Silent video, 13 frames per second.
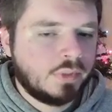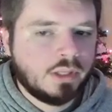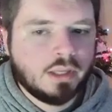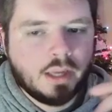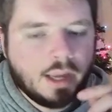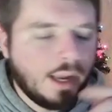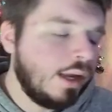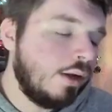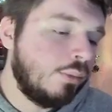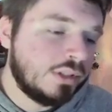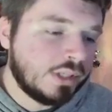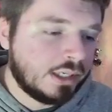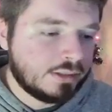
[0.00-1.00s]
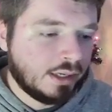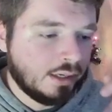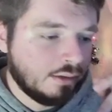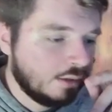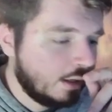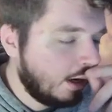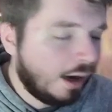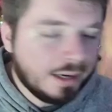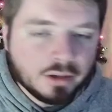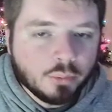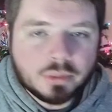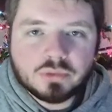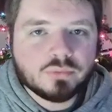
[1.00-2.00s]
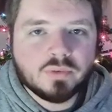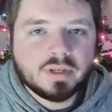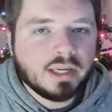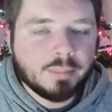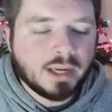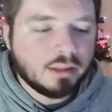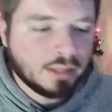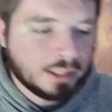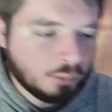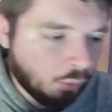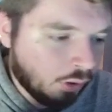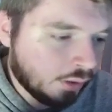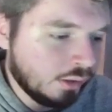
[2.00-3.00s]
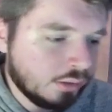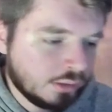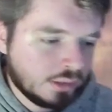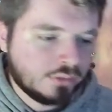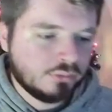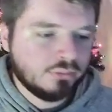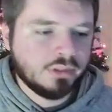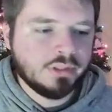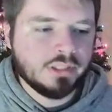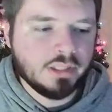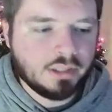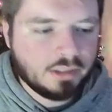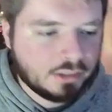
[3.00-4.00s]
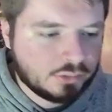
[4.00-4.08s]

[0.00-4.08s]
Hey, we take 10. I always forget about like water. It's really